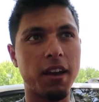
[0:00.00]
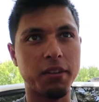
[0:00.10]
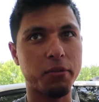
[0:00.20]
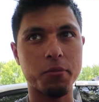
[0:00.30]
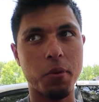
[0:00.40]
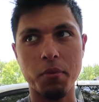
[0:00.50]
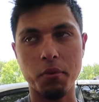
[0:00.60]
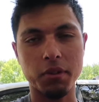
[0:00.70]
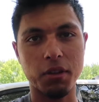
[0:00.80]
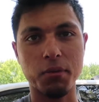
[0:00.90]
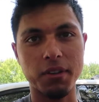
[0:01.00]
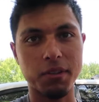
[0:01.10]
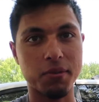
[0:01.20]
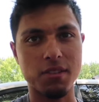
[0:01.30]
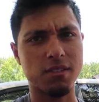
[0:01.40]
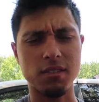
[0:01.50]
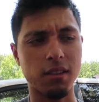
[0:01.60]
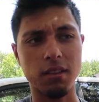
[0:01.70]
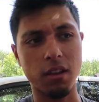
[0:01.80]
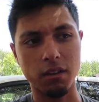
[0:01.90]
I don't remember what they were. There were just a
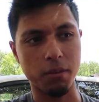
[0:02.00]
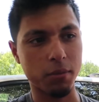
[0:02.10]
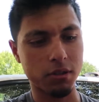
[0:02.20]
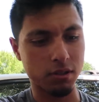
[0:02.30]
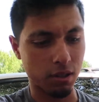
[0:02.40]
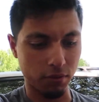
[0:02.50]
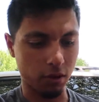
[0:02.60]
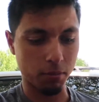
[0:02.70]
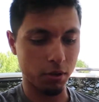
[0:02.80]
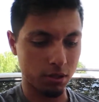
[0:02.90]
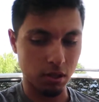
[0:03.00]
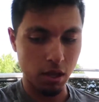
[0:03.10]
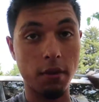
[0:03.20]
lot of numbers, different numbers.